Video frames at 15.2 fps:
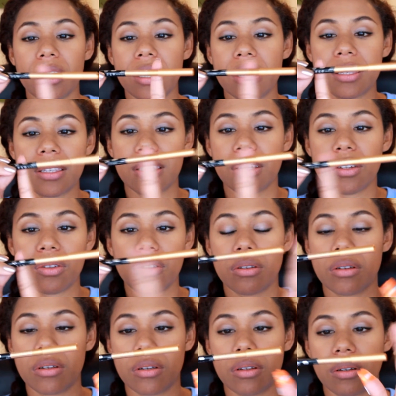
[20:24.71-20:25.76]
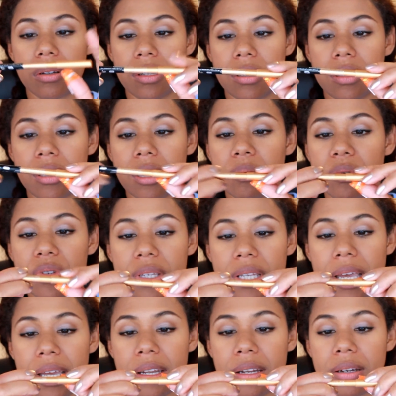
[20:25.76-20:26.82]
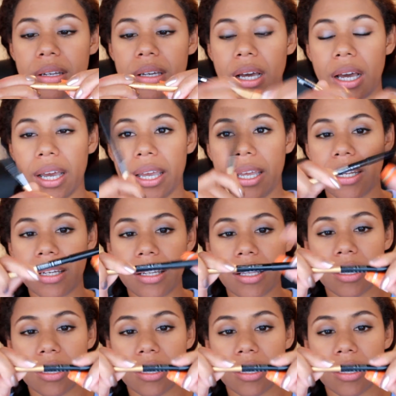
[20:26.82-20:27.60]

It's the double-sided kind.